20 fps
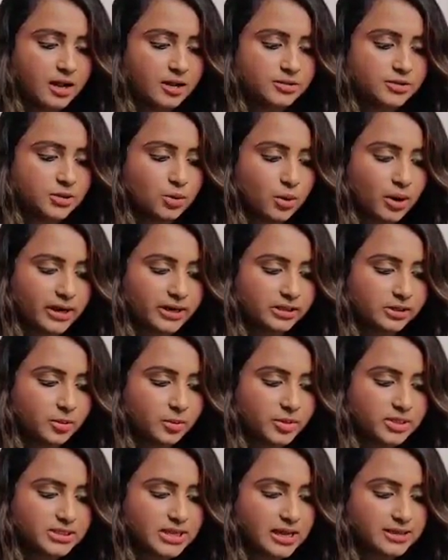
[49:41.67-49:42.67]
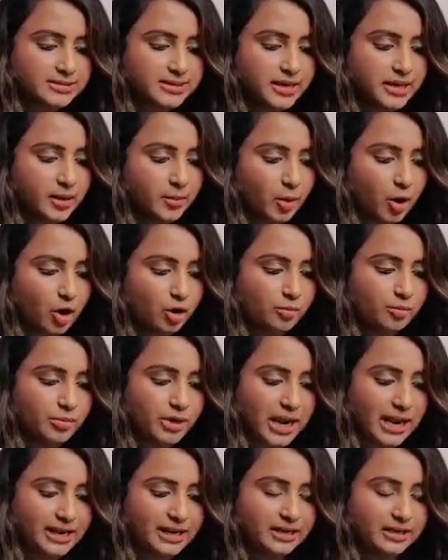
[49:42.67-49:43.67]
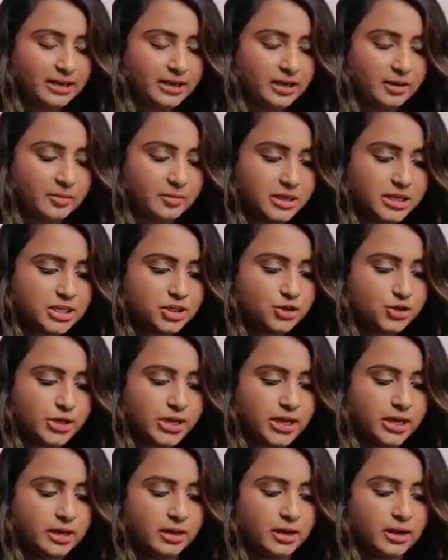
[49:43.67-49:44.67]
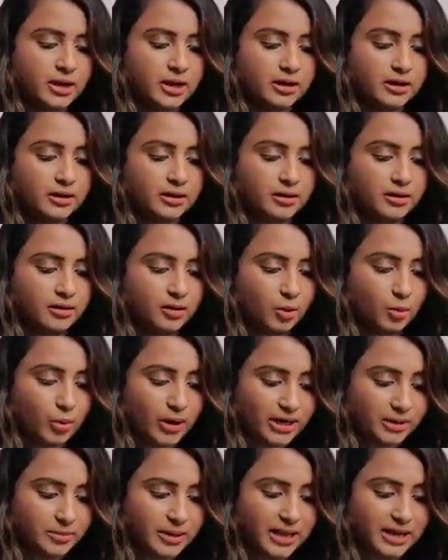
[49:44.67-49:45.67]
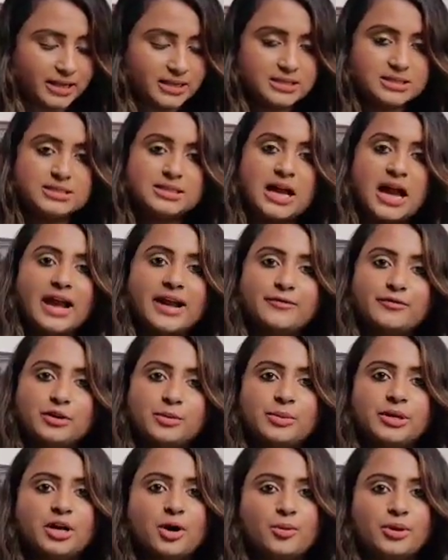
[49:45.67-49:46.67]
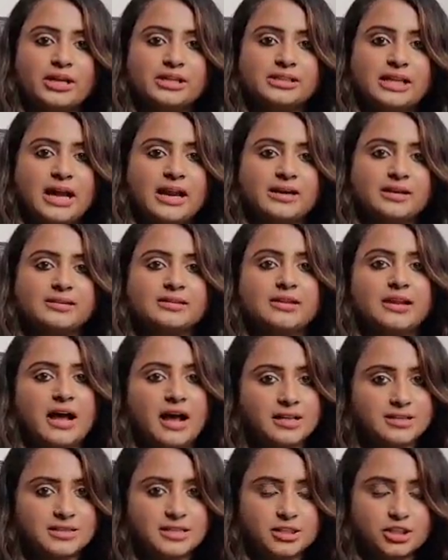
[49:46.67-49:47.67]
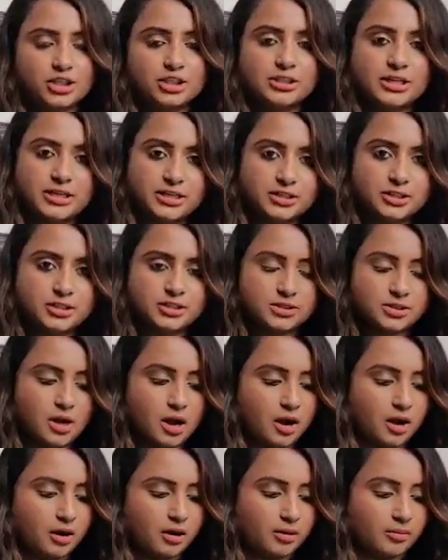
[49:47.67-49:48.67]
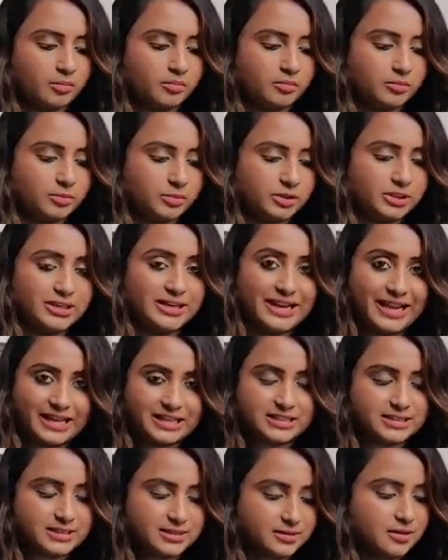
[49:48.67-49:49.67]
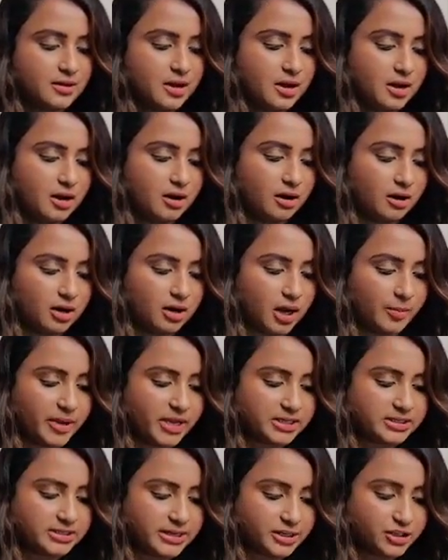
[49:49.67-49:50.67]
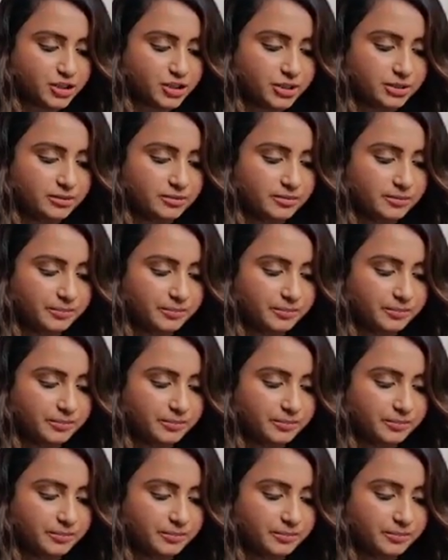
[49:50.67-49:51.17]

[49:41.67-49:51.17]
So Arindam is asking about bracketing, metering and white balance. I will be covering that in the last session, that is the next coming session.